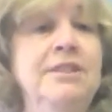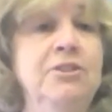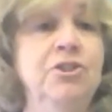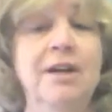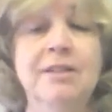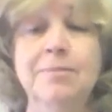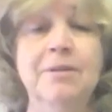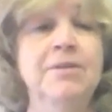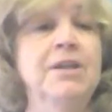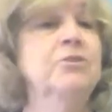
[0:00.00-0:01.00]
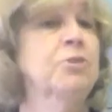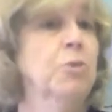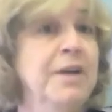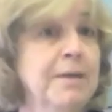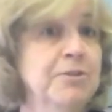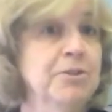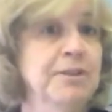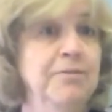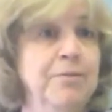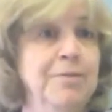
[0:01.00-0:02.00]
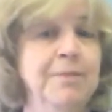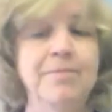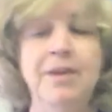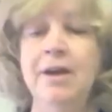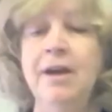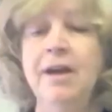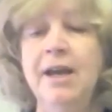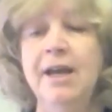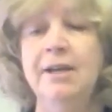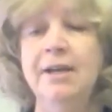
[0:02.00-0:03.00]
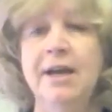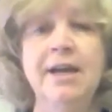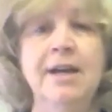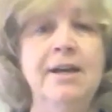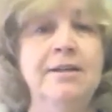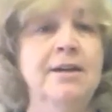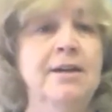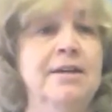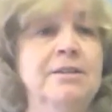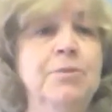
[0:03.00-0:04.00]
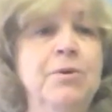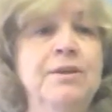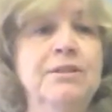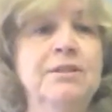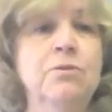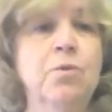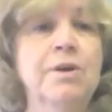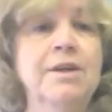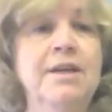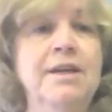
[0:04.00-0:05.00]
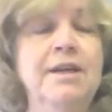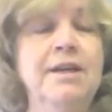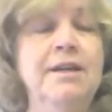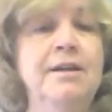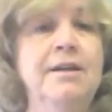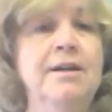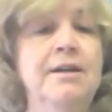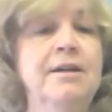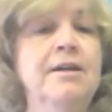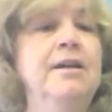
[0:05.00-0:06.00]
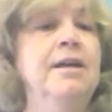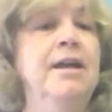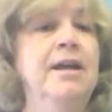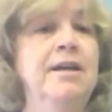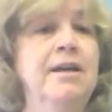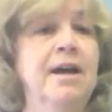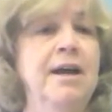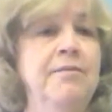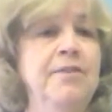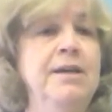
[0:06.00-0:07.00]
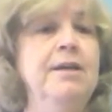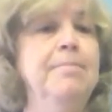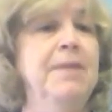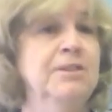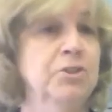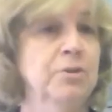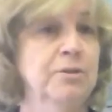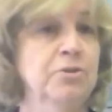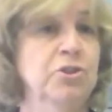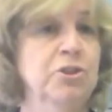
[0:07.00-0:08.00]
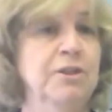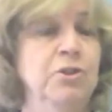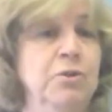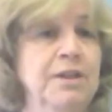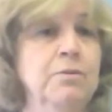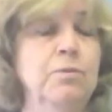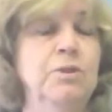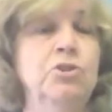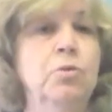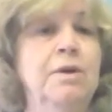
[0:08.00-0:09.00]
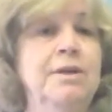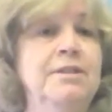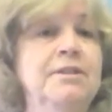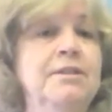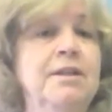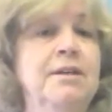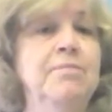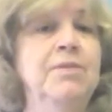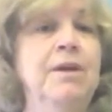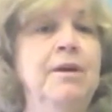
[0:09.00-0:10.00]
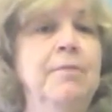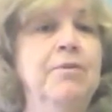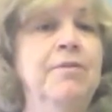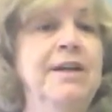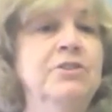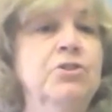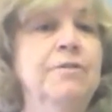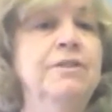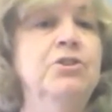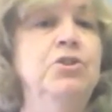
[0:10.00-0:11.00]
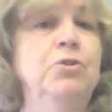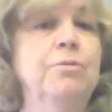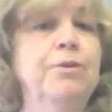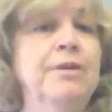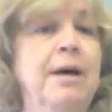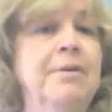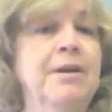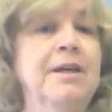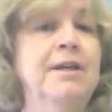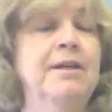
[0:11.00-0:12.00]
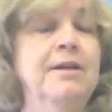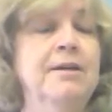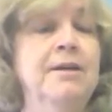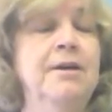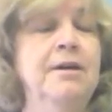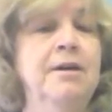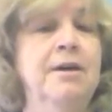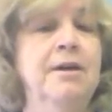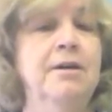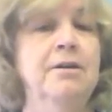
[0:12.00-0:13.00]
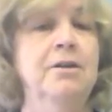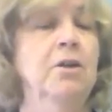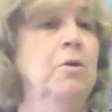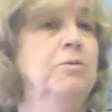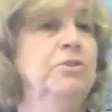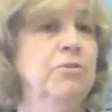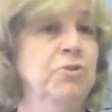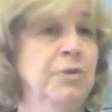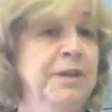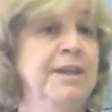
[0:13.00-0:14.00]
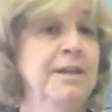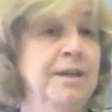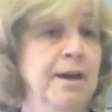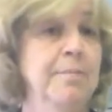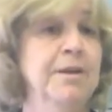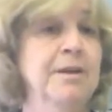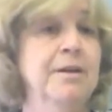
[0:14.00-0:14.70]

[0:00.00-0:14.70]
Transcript: teaching hospital. It was a great opportunity for me. And I had experience in working in a heavy med-surg unit, which was providing service to predominantly low socioeconomic